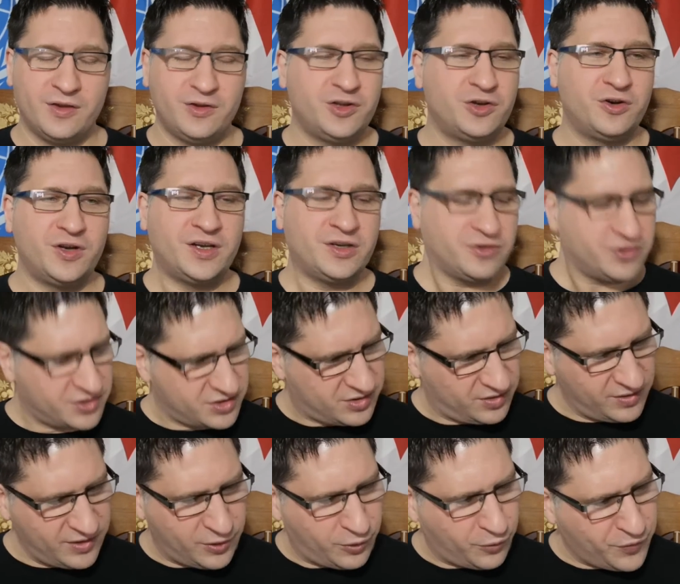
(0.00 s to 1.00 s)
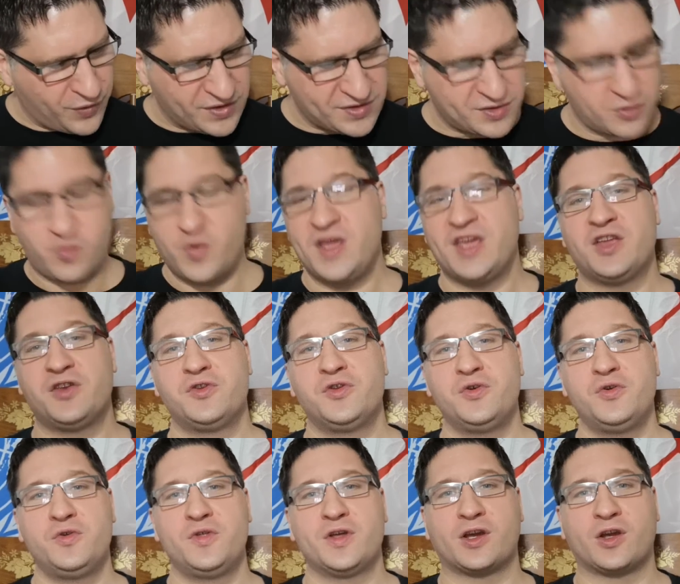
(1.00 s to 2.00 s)
you know and there's little things that we can
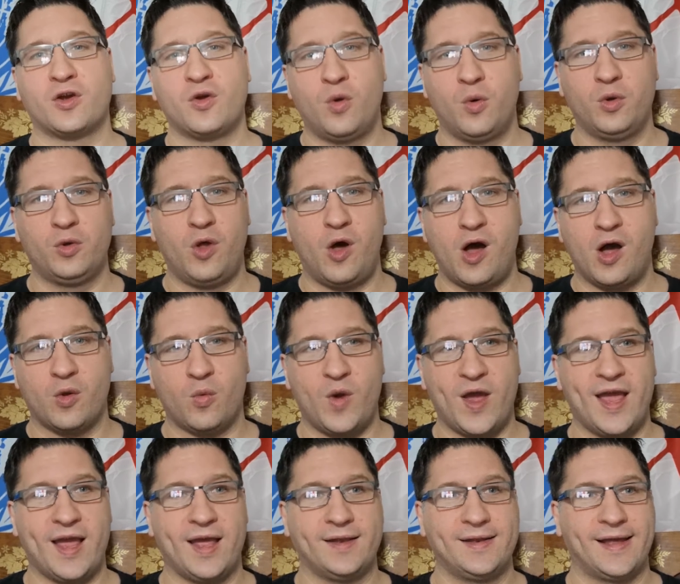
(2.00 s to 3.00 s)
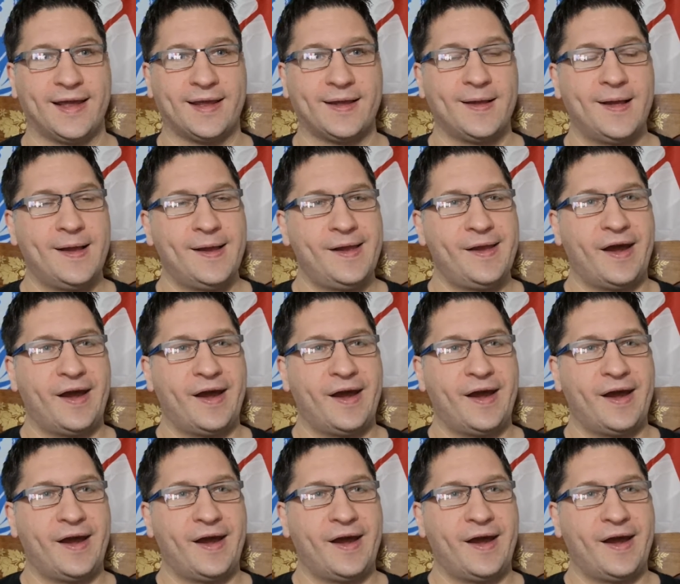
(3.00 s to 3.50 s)
do that can go a long way like